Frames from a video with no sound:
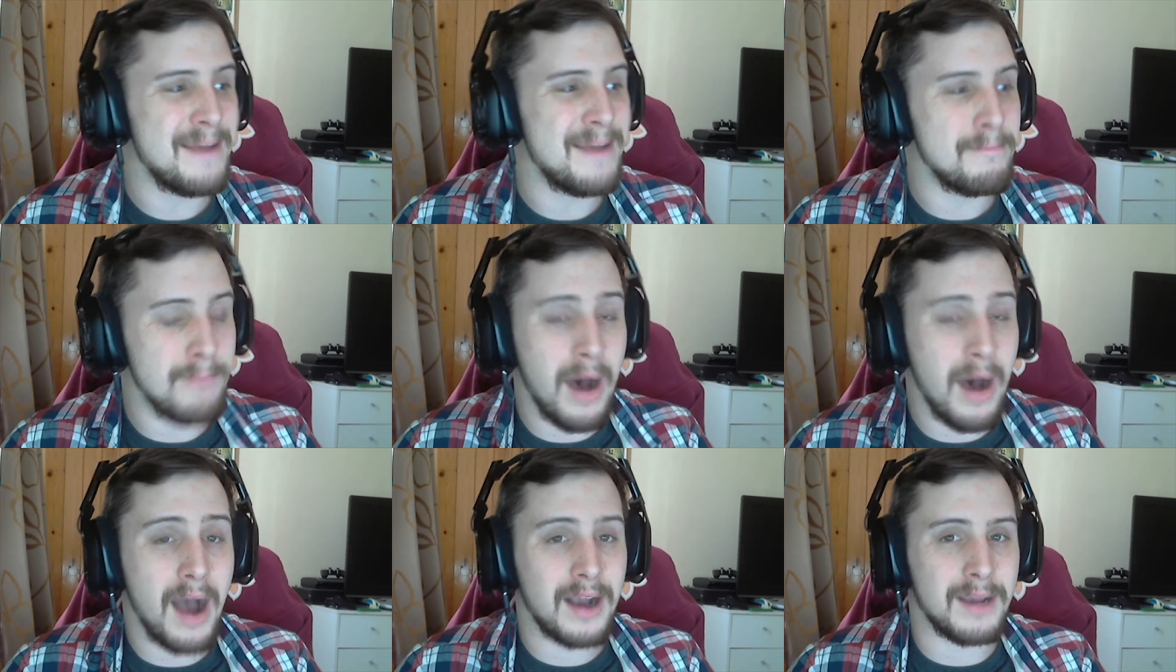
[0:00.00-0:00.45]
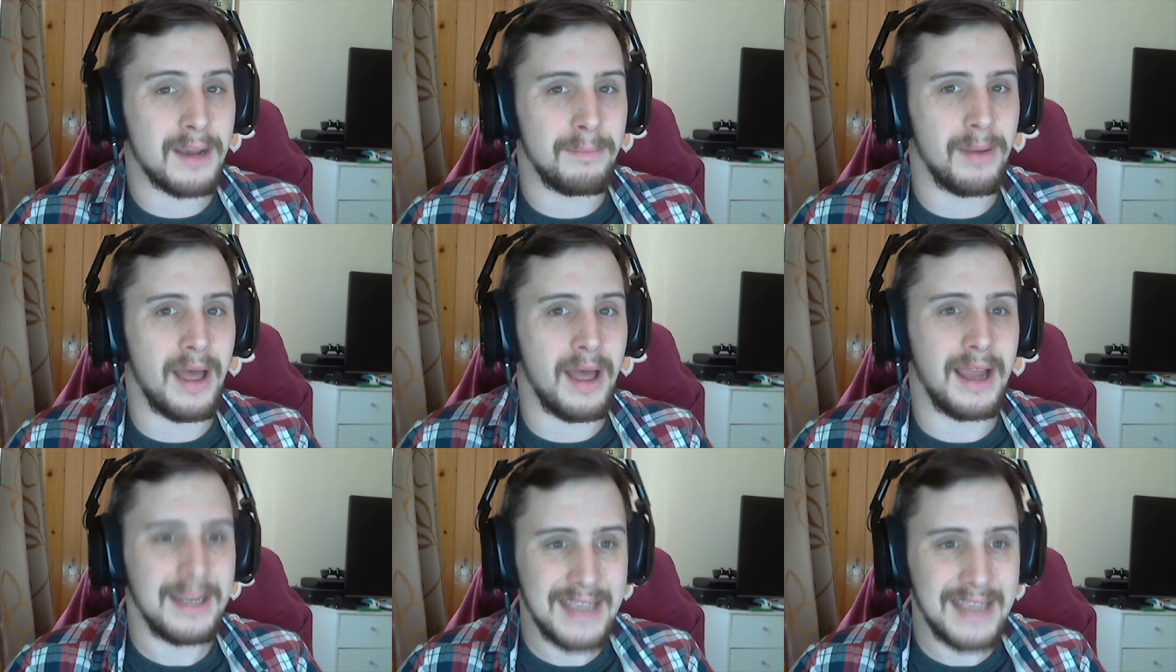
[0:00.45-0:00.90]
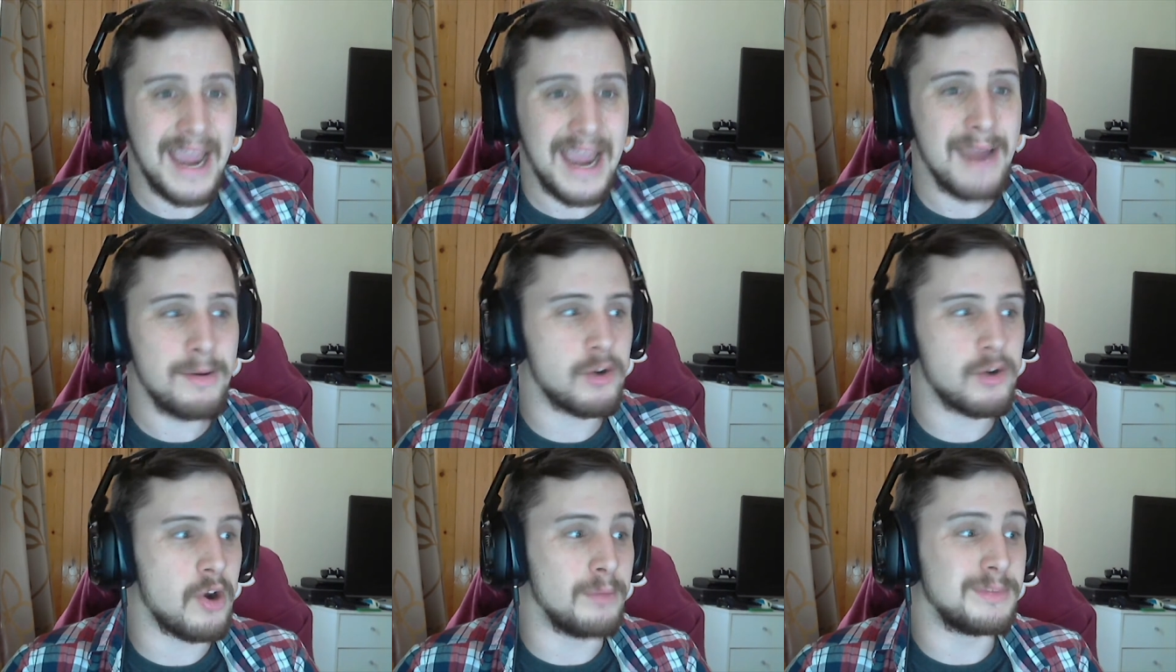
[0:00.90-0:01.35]
Markiplier, Game
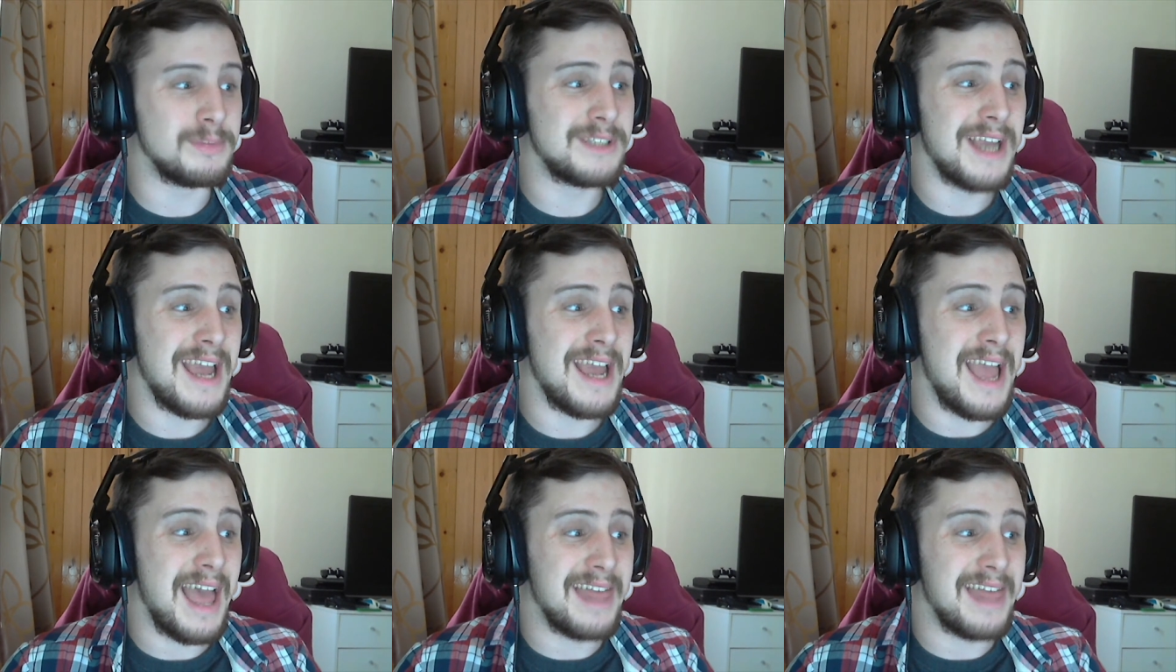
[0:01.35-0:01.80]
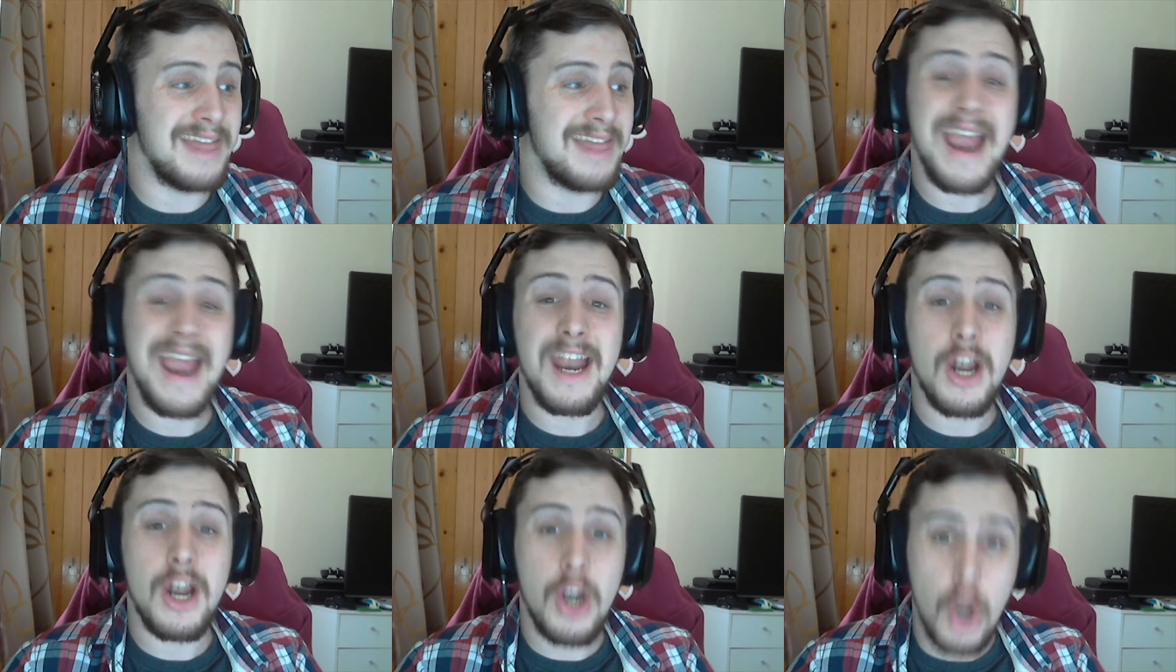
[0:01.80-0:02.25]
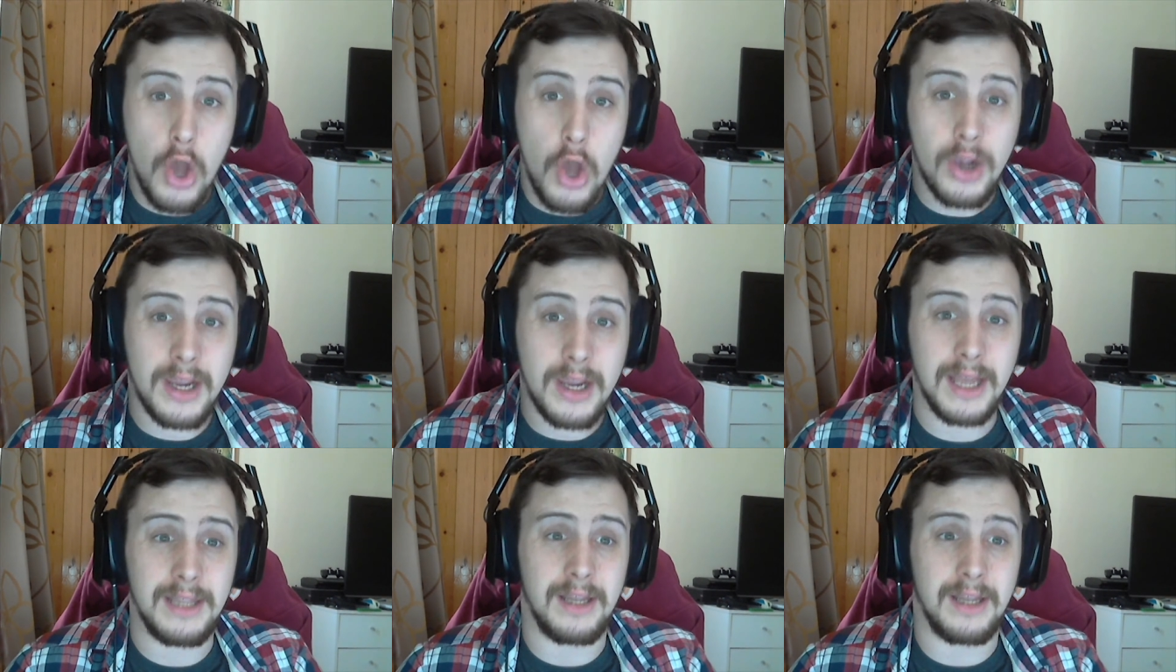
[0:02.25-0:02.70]
Grumps, they
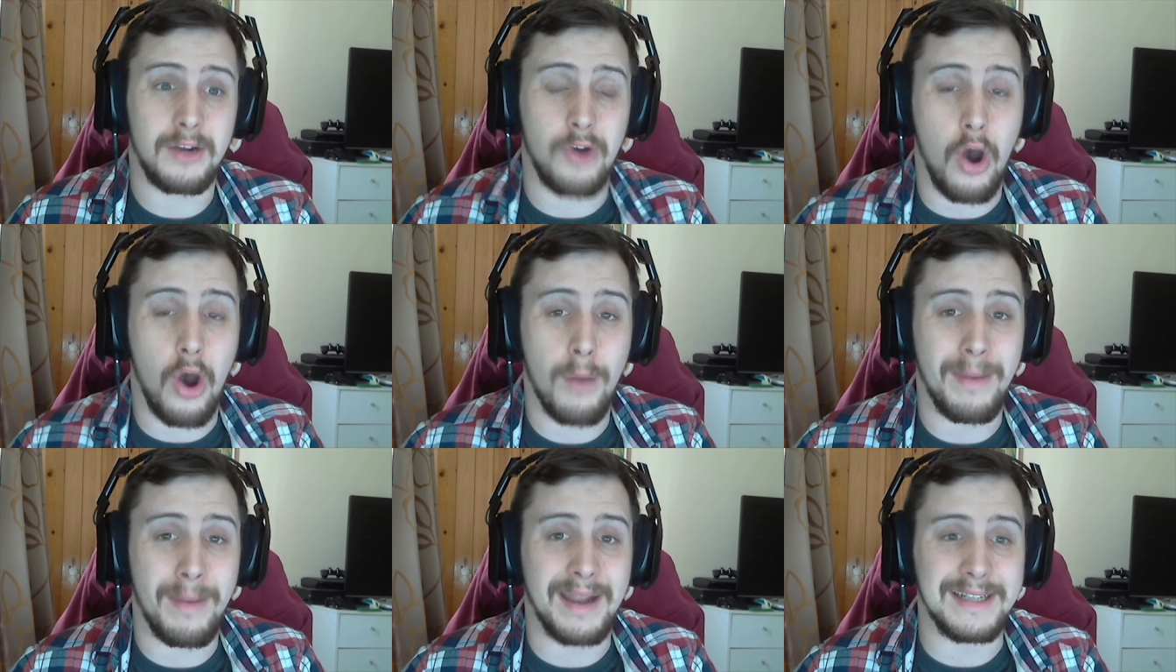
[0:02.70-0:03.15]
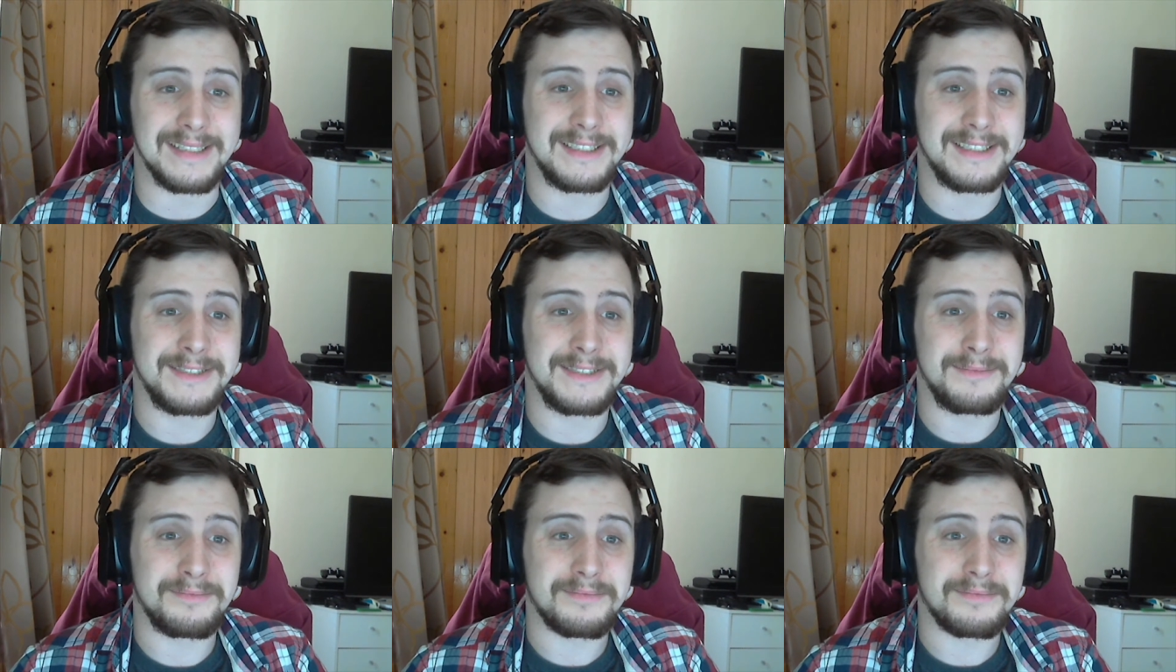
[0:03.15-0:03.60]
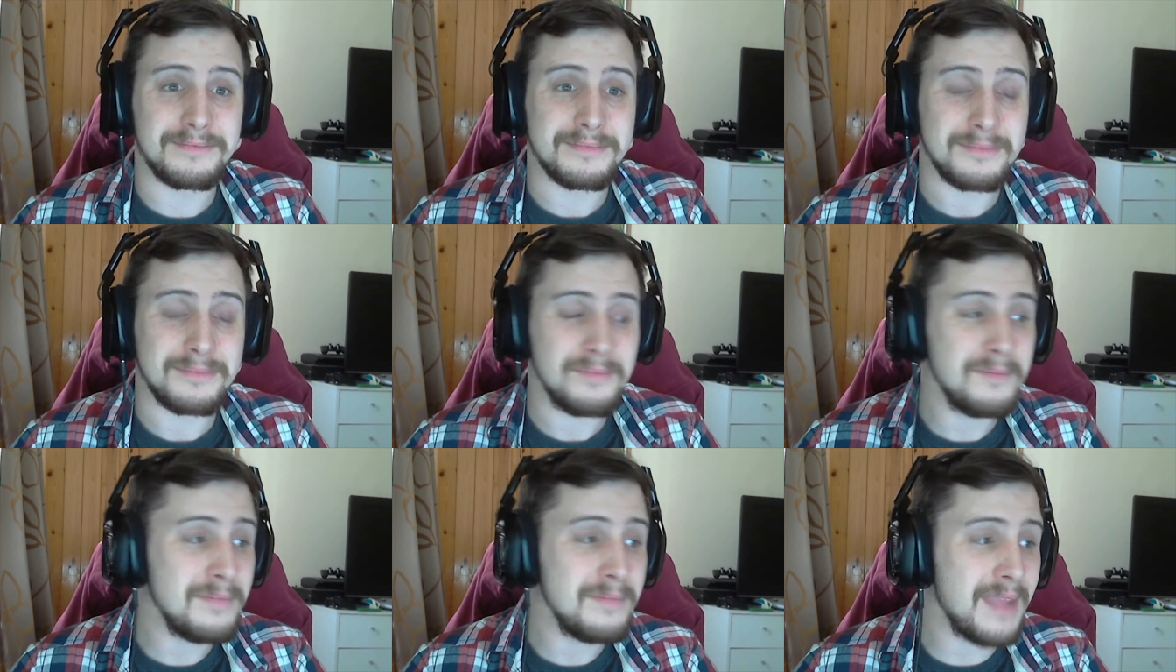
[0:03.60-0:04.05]
look at the comments
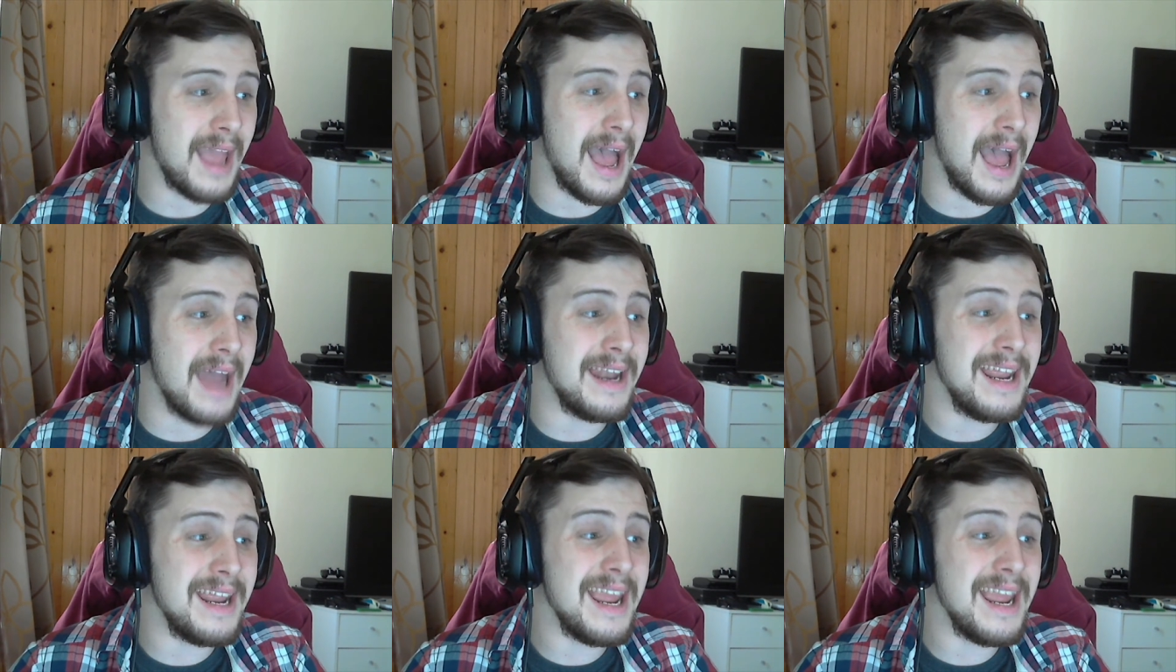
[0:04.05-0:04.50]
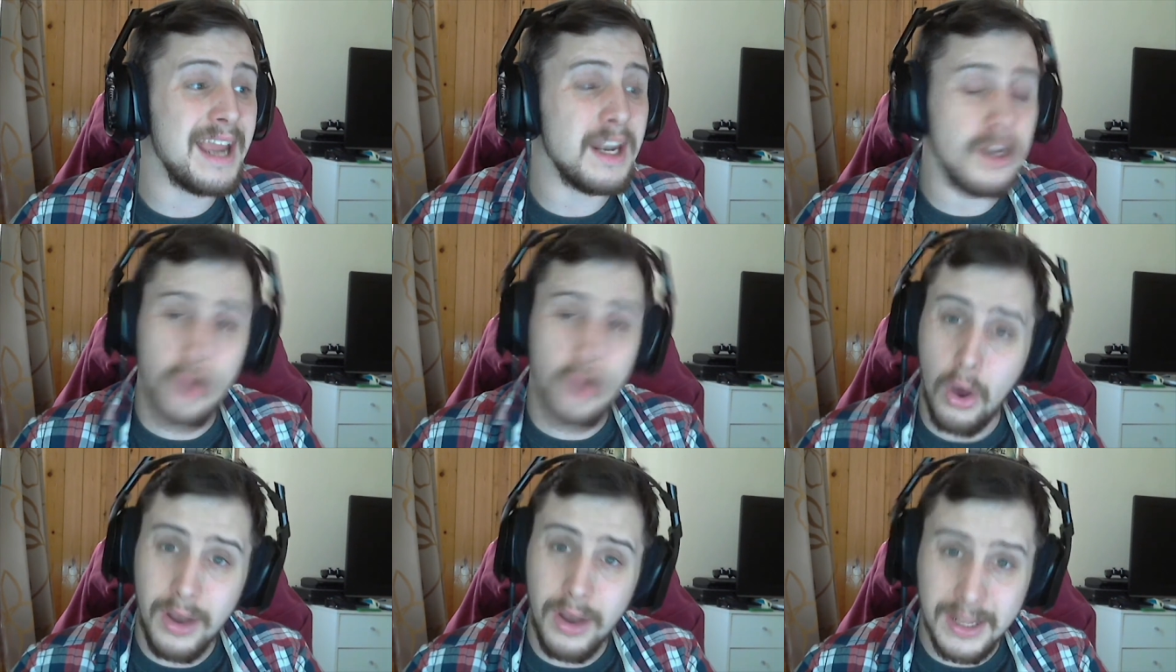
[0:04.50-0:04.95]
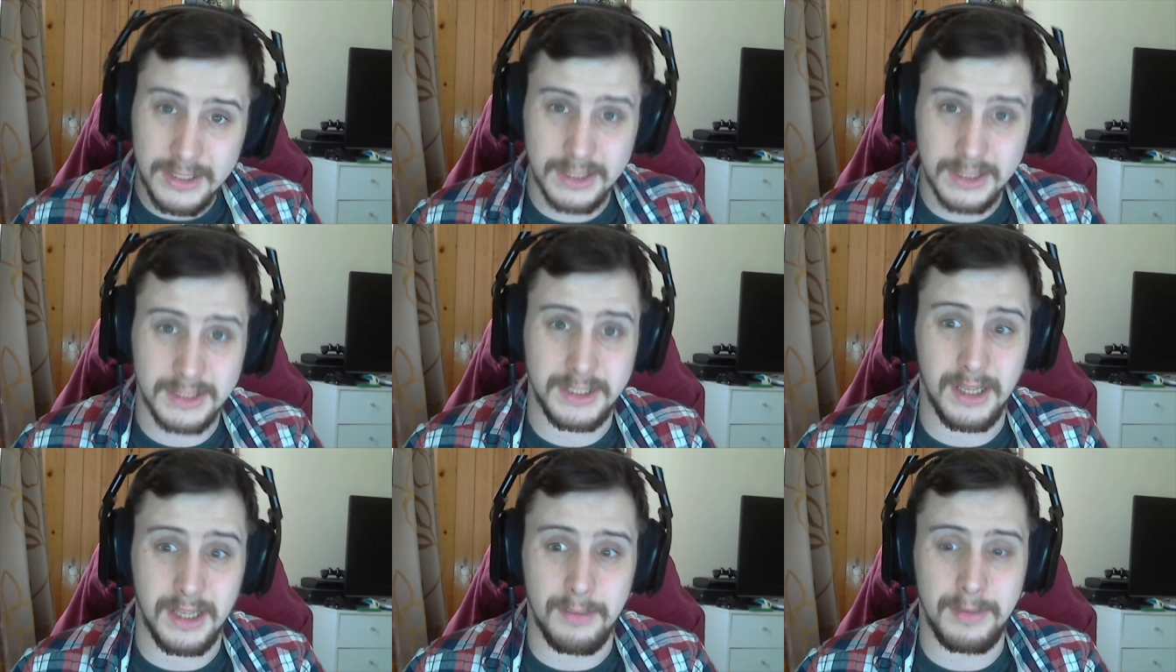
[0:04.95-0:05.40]
and he
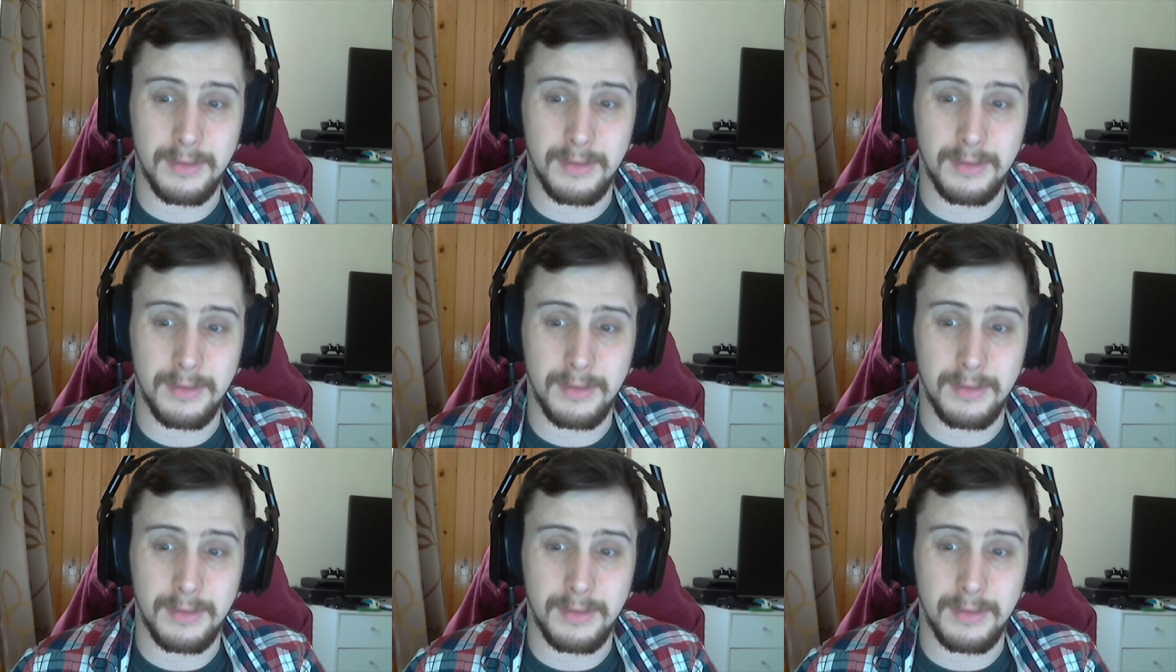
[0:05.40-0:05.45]
acknowledges them.